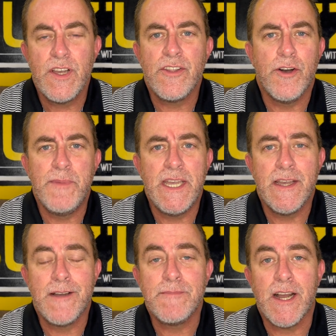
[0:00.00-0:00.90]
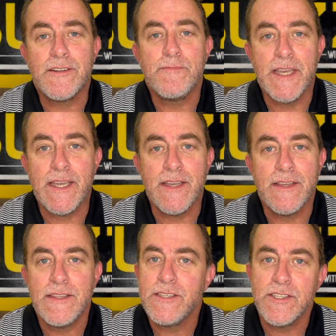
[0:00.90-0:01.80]
Y'all know me, I'm Dr. Bee,
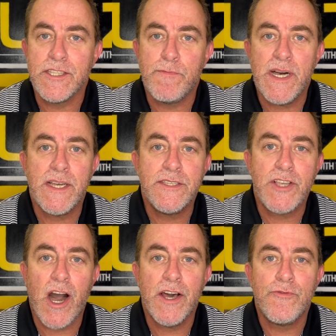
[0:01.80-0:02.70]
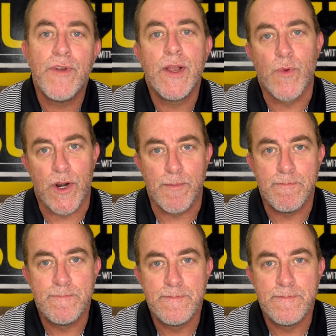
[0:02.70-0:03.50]
and this is The Buzz on Ringworm.